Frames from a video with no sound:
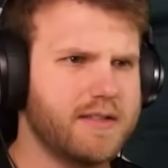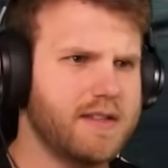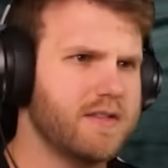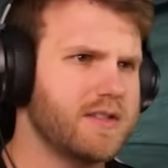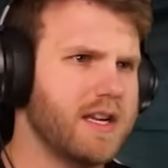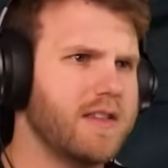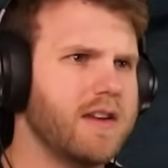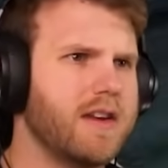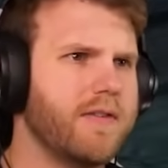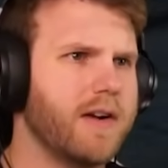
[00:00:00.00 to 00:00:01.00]
to see if there's
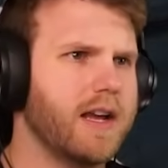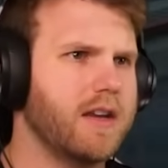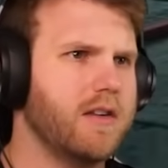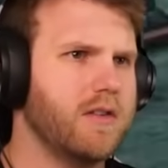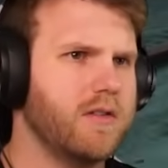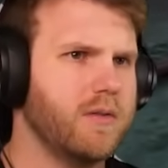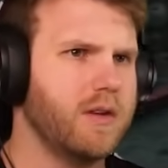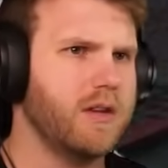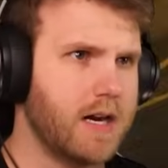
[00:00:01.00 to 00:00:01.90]
anything different I can do to it.